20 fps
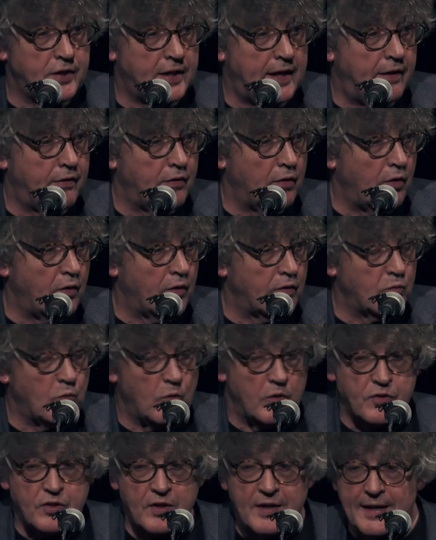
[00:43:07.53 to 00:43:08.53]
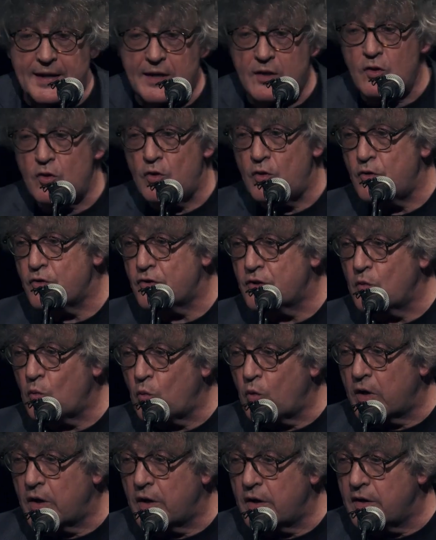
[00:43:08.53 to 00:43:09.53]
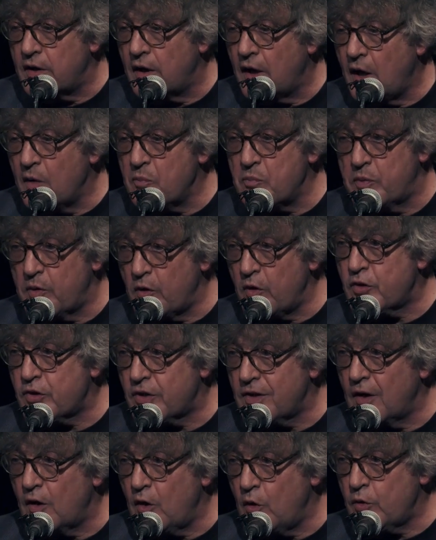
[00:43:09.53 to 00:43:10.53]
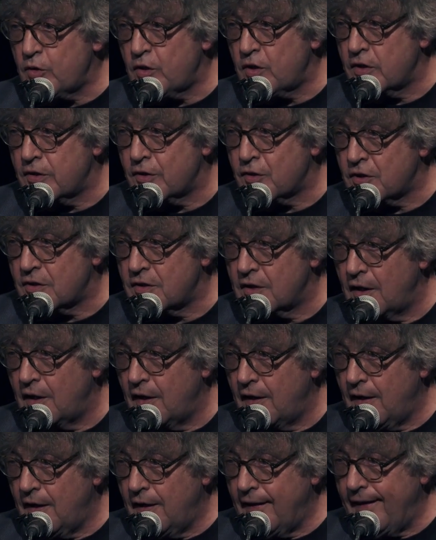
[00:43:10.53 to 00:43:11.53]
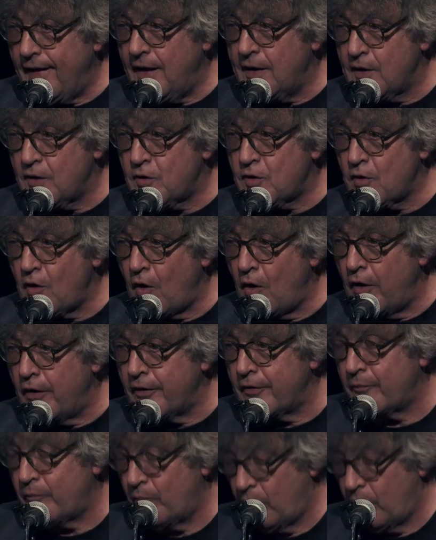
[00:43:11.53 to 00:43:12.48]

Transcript: he thought, was that he had used the word brucellosis in a song.